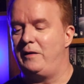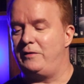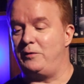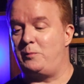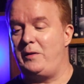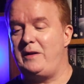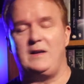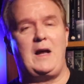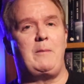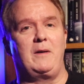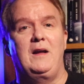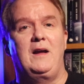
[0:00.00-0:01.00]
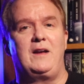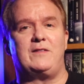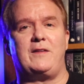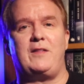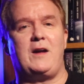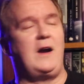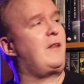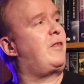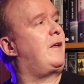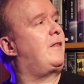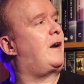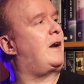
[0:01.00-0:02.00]
So it's pretty elaborate. It's like the kind of
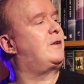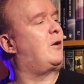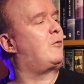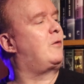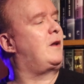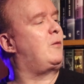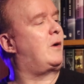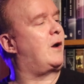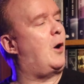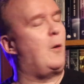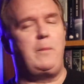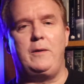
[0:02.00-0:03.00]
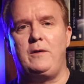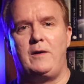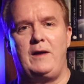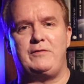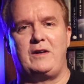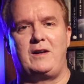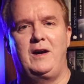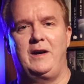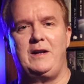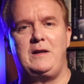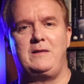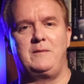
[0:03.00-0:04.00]
thing that I don't really want to open or have to
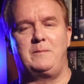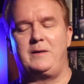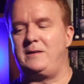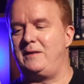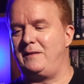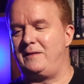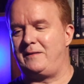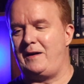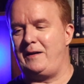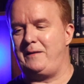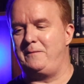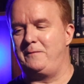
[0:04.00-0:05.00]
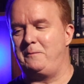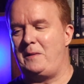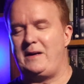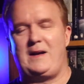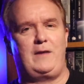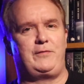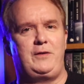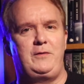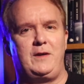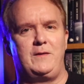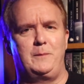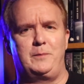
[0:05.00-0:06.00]
cut it, but I might have to
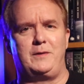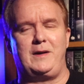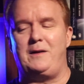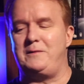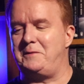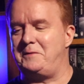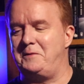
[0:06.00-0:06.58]
to get the book out.